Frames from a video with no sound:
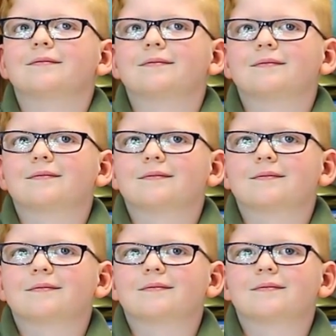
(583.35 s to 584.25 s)

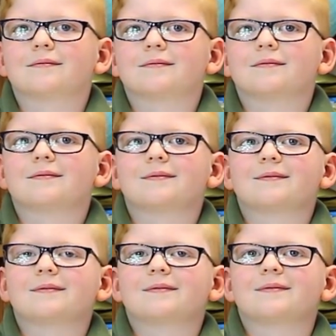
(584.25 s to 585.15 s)

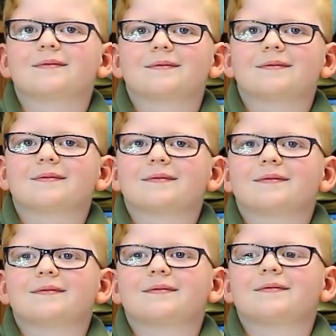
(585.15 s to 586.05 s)

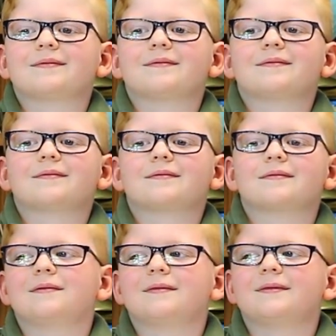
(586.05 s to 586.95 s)

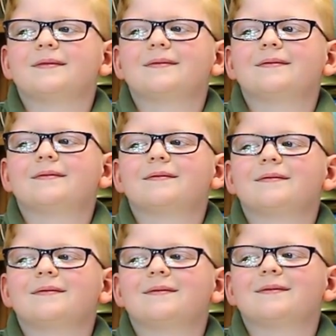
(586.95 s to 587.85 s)

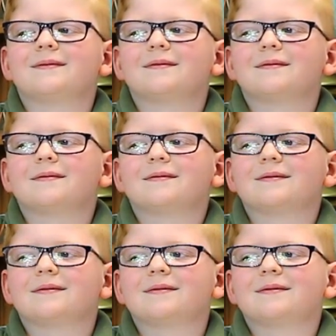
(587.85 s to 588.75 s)

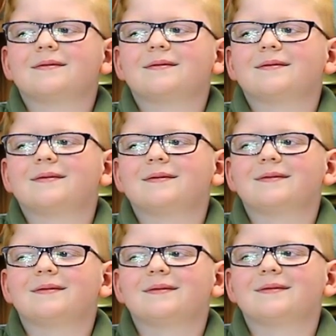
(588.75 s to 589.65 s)
This person isn't speaking.